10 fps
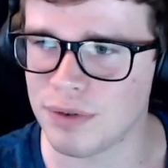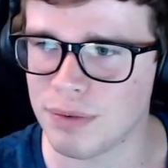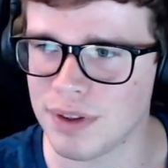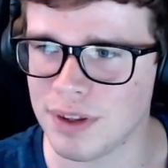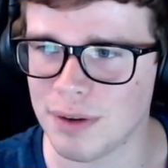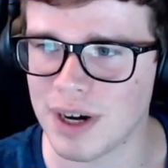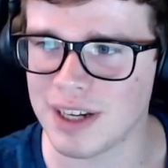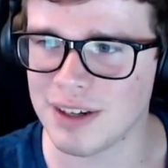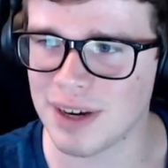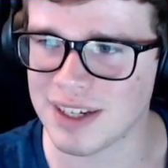with the UI
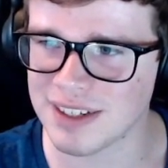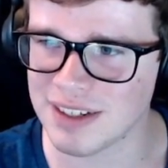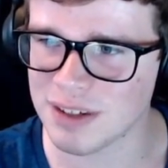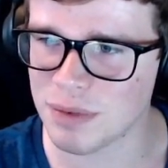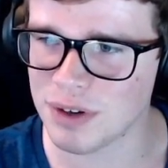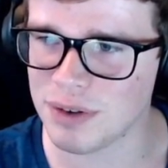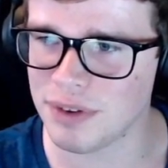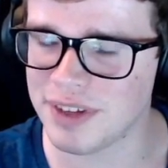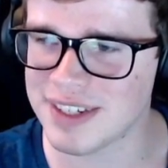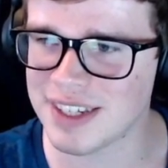and the UX in the Smart Duel
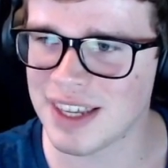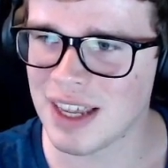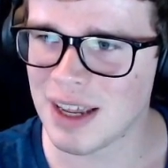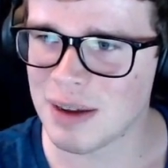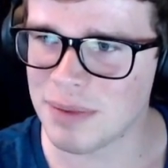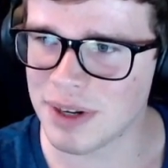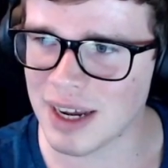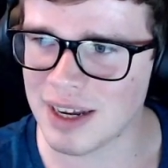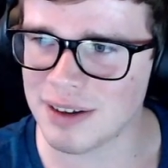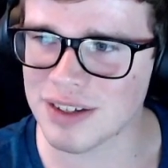Disc, but
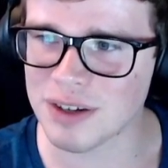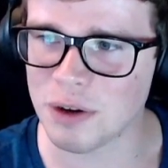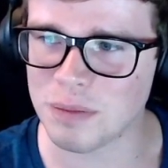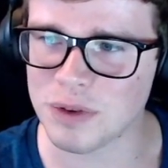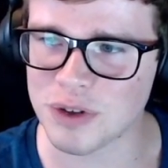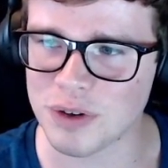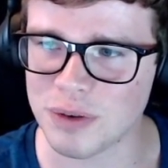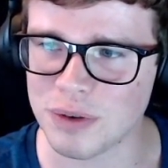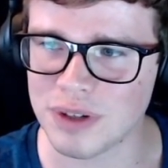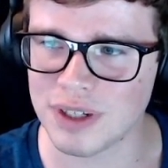I also hope to
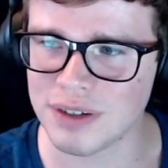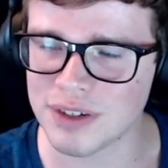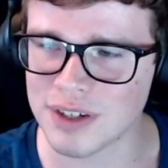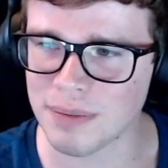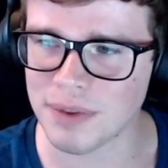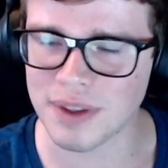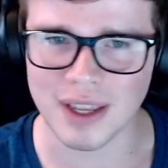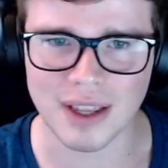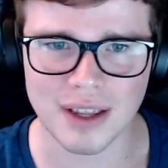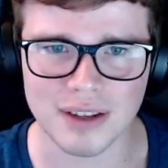show you
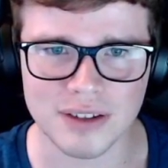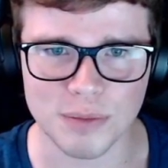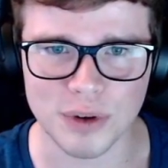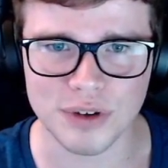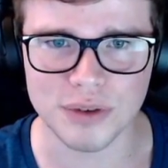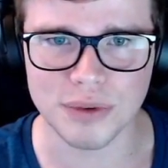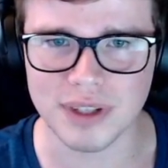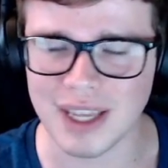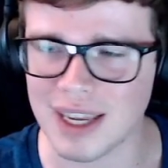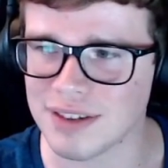something Smart Duel
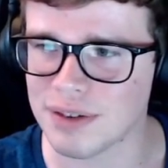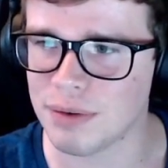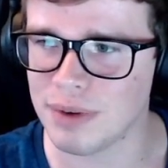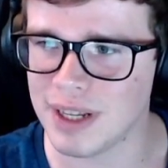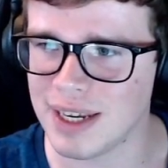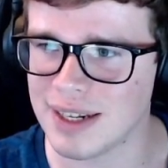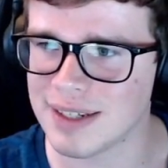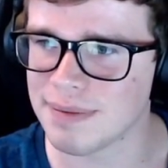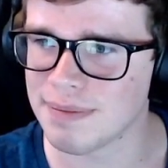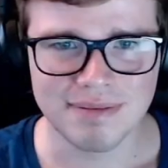Gazer related.
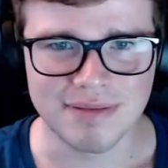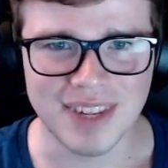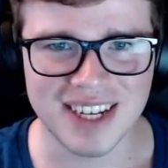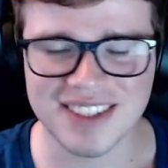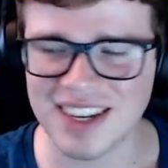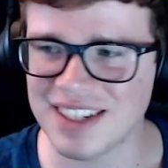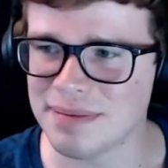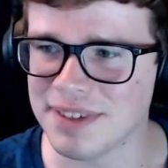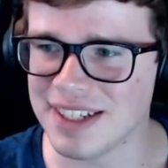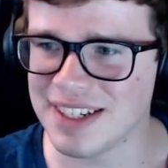Next
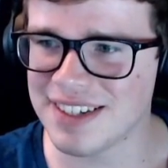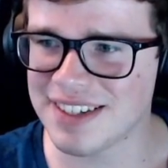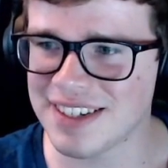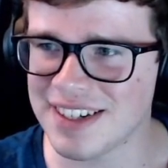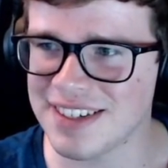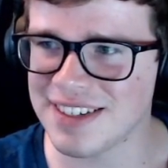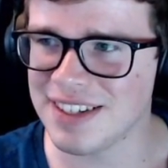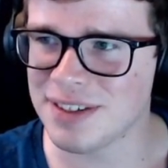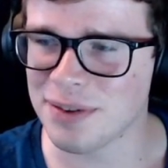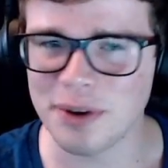item on the list is the
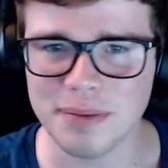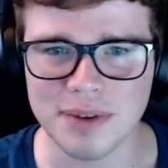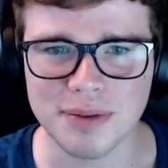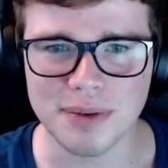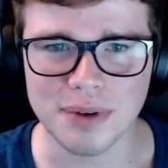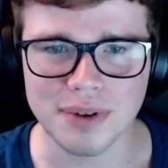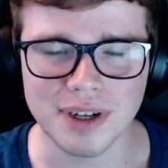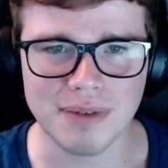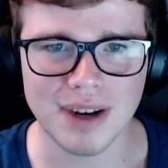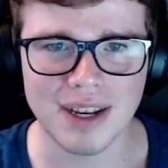tournament we're
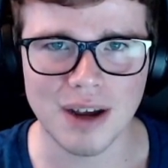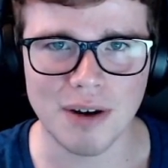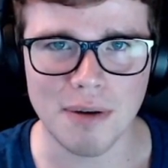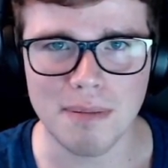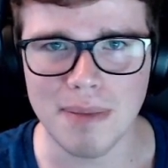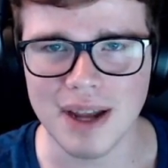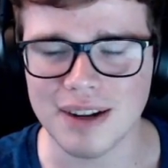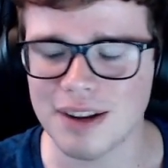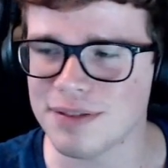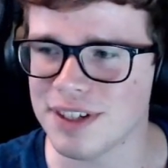holding right now,
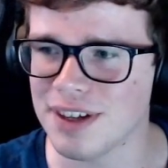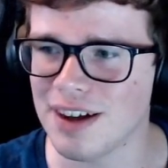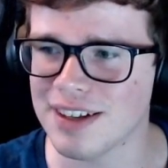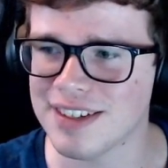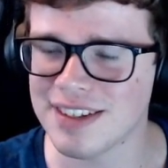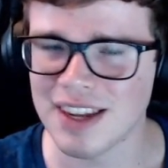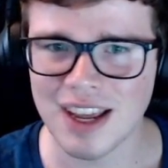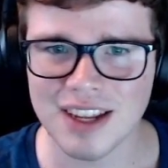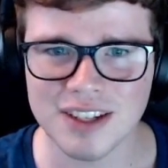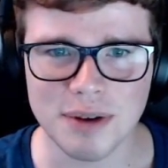Battle of the Gods.
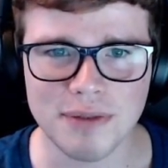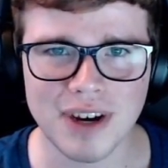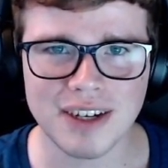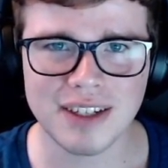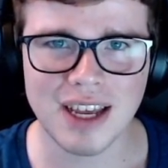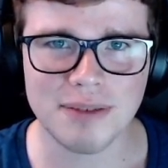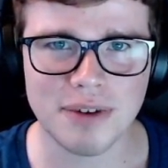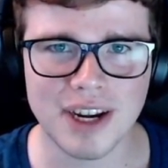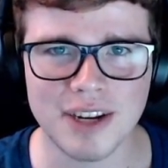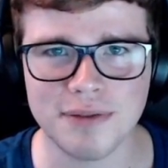So we finally have
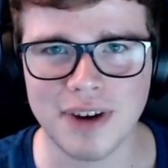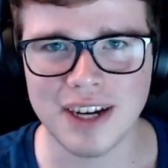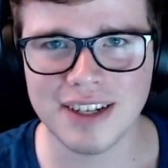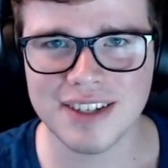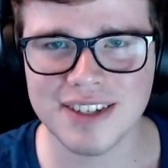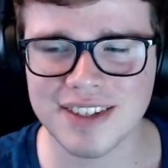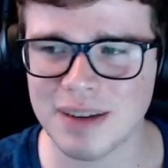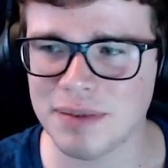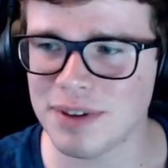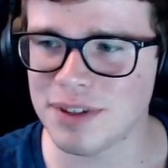our 8 finalists.
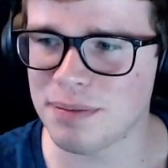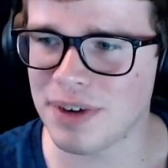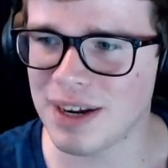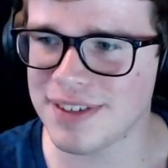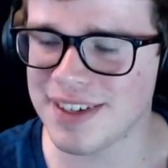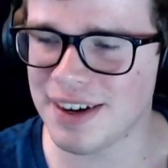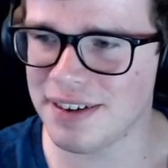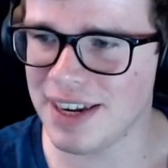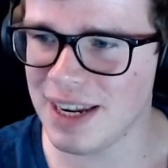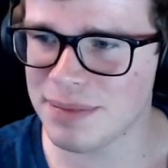I'm going to pronounce their
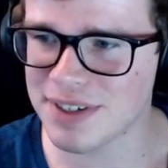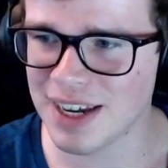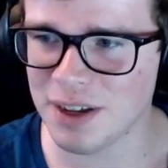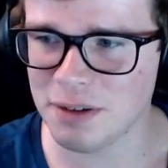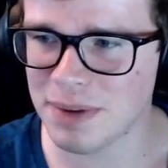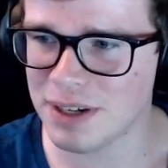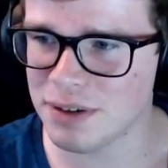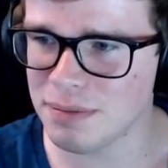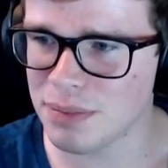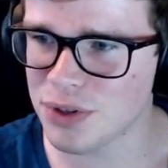names, I hope I
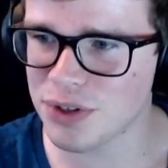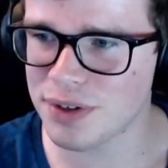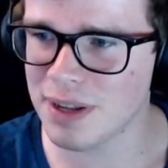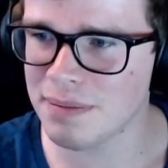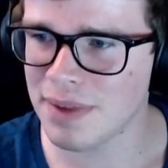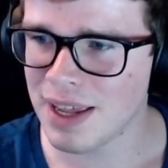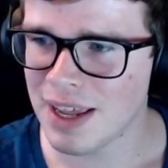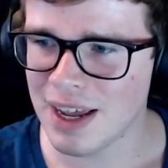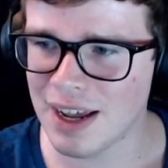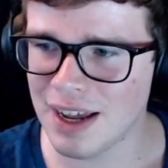don't butcher them.
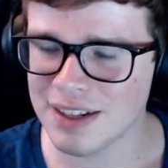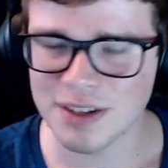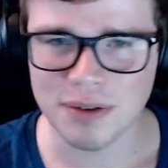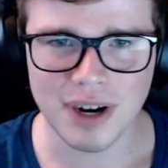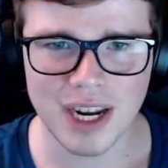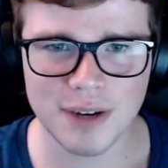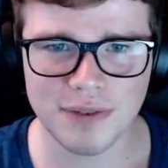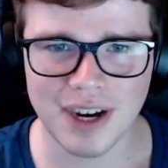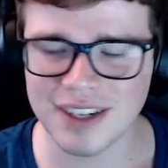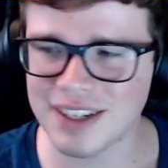So our 8
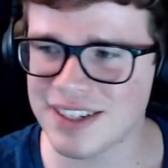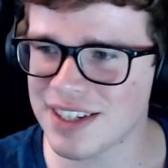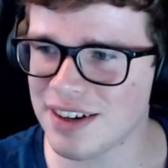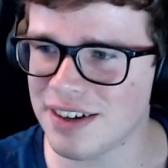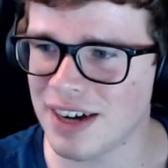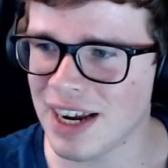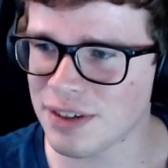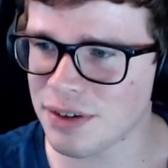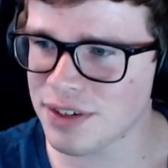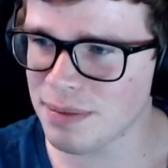finalists are
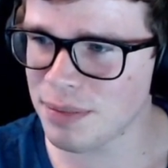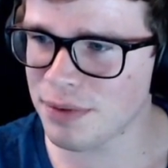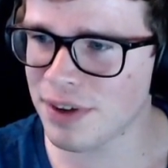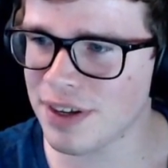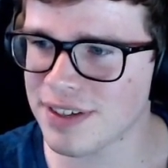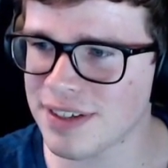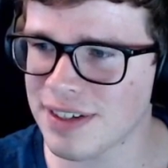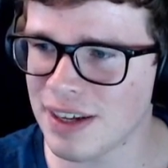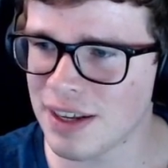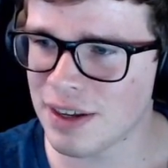Hector
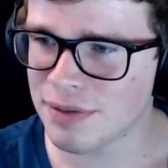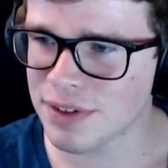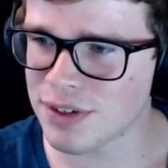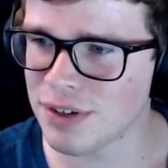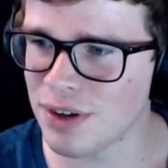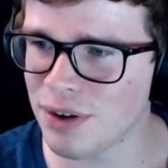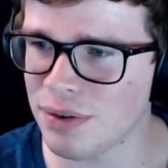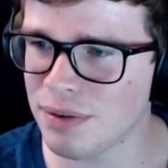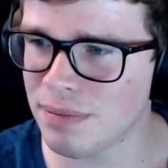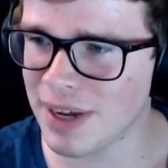Simplefast,
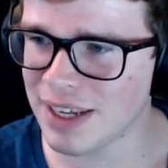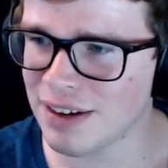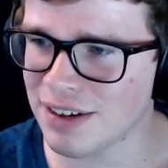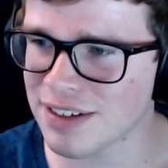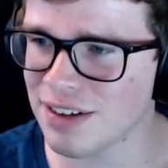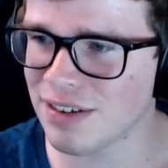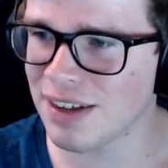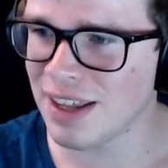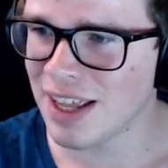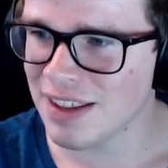Fasundo, Mike
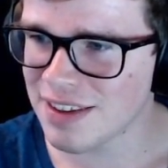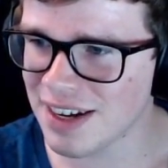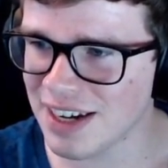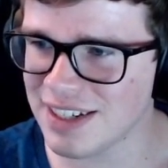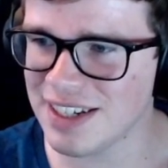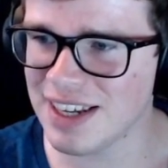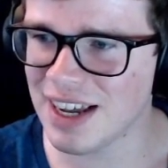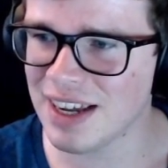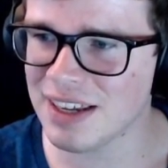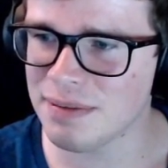Coxlong, That ID
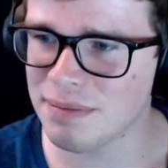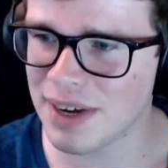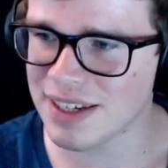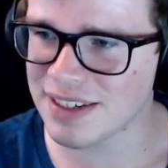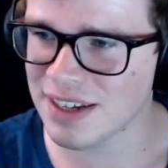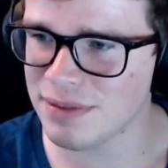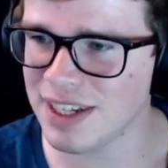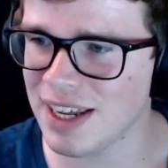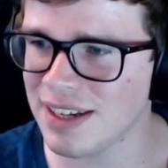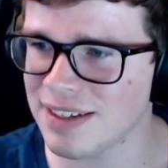Guy,
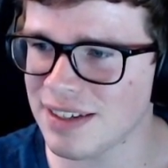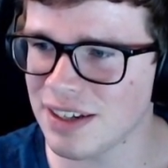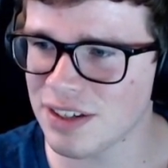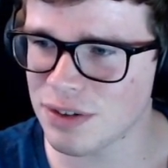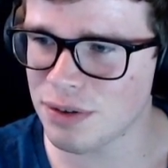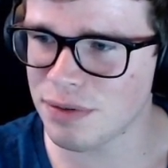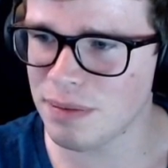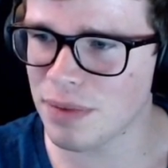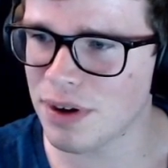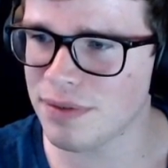Mike78, Servi
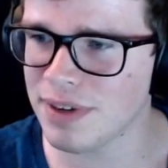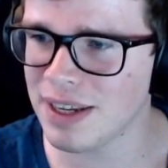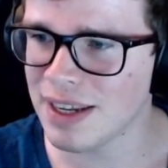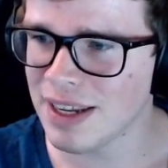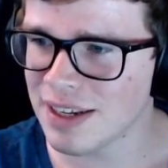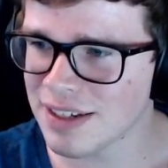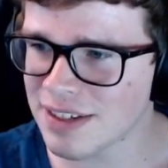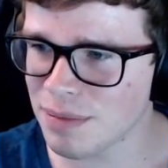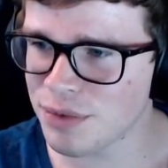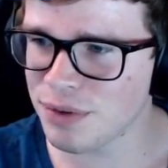Marvi,
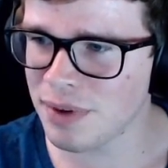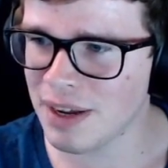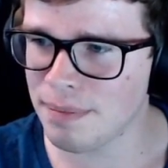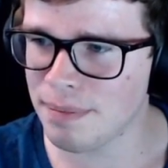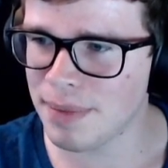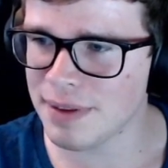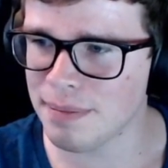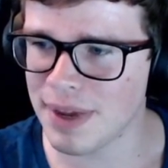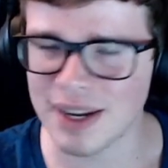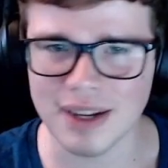Sumtu and Bit
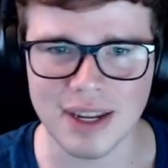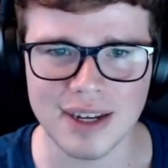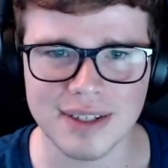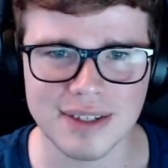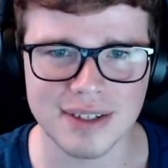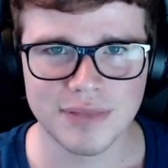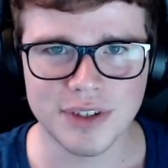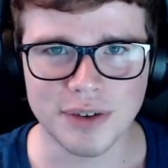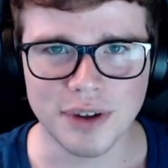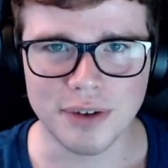Meta Knight.
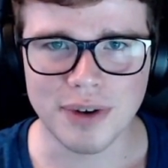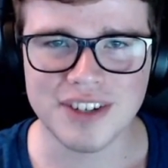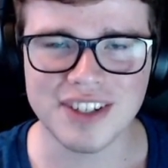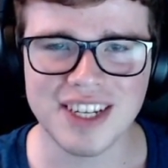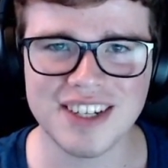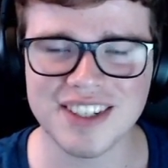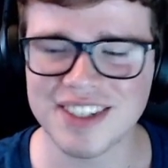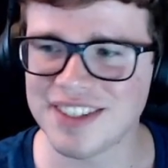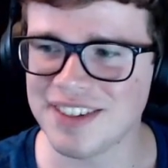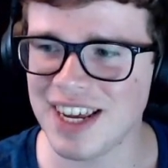So
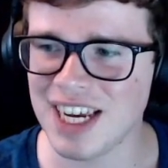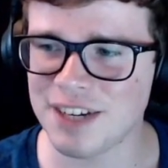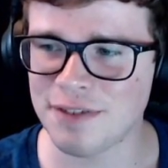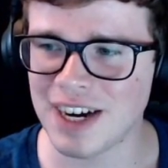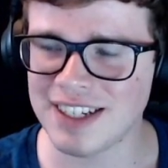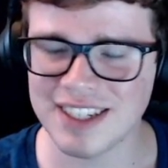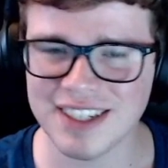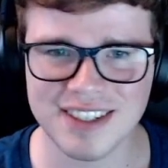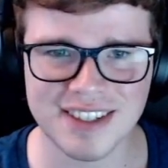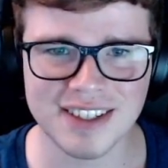congratulations to the 8
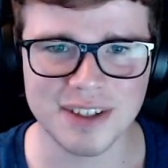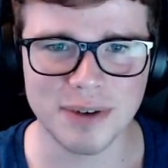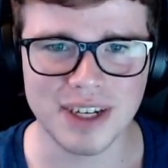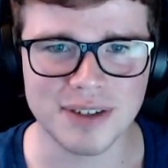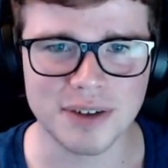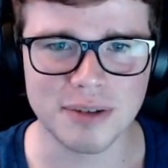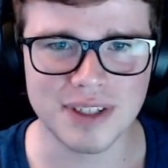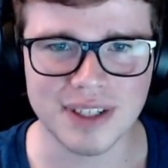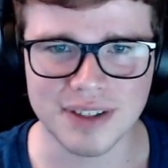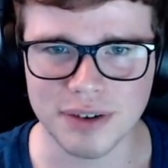finalists. The way the
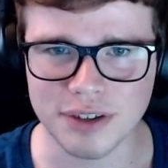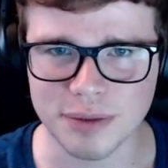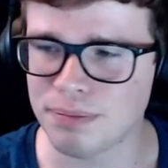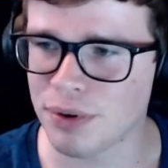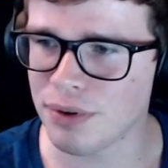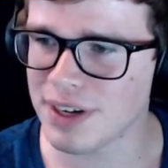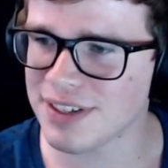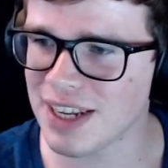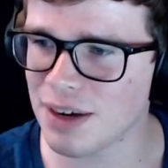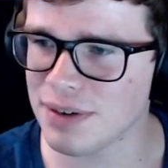tournament is going to
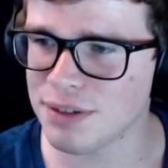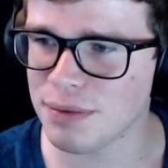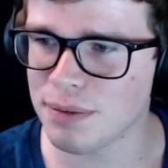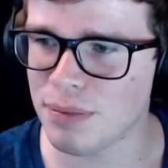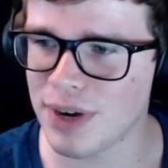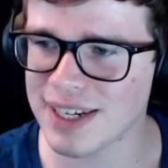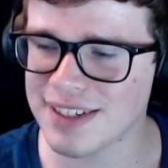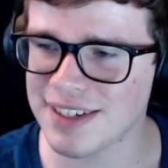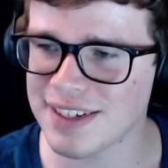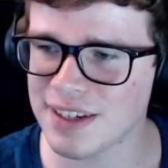progress now is with a bracket
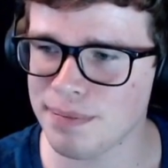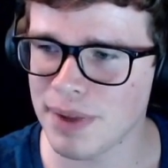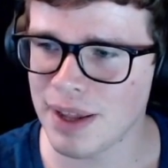system,